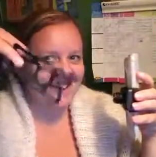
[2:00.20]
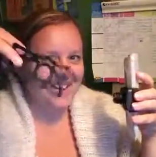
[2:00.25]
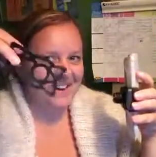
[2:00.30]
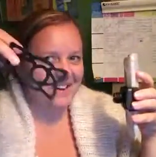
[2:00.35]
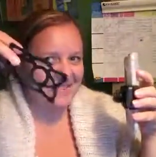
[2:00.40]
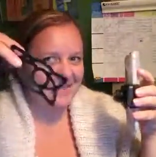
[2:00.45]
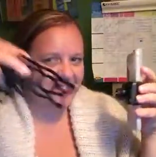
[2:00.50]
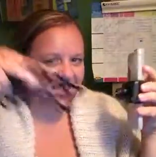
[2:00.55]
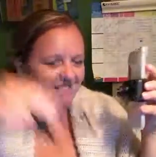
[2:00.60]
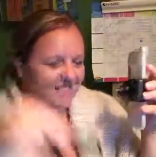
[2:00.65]

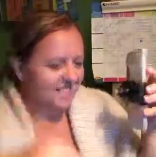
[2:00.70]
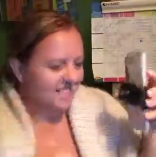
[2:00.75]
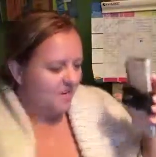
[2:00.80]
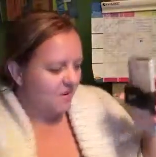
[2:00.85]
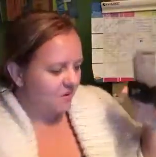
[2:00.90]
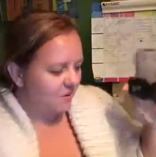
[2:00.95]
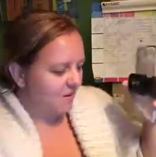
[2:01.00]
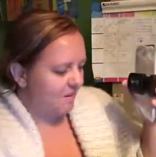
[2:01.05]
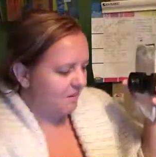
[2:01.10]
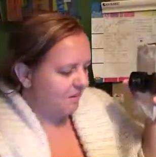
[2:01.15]
of these
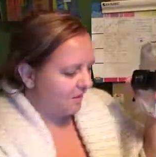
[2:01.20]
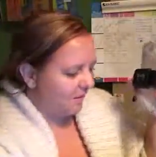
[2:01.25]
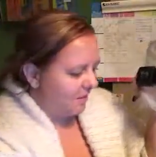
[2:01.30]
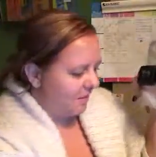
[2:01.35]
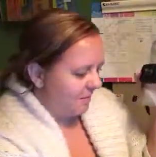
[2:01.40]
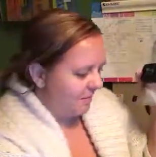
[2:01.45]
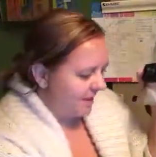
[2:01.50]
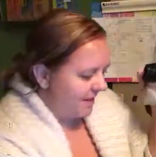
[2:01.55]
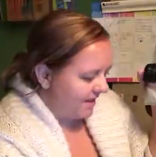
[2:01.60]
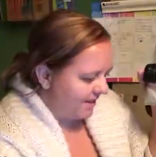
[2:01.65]
little rubber
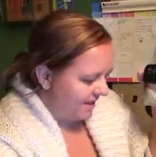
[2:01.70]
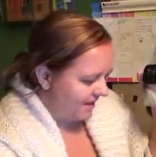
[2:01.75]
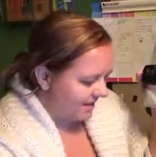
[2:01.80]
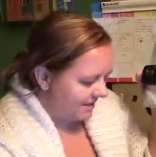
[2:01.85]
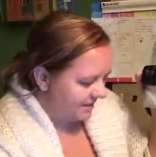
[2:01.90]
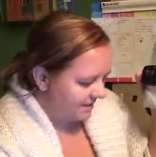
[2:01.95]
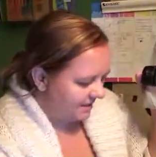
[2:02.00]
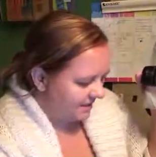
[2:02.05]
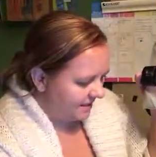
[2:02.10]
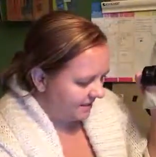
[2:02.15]
grippy
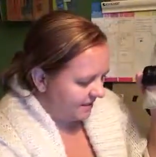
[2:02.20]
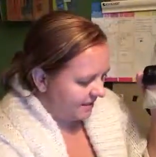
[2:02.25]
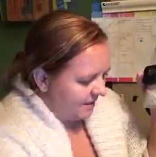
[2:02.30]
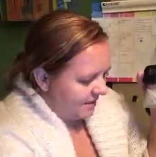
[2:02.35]
things,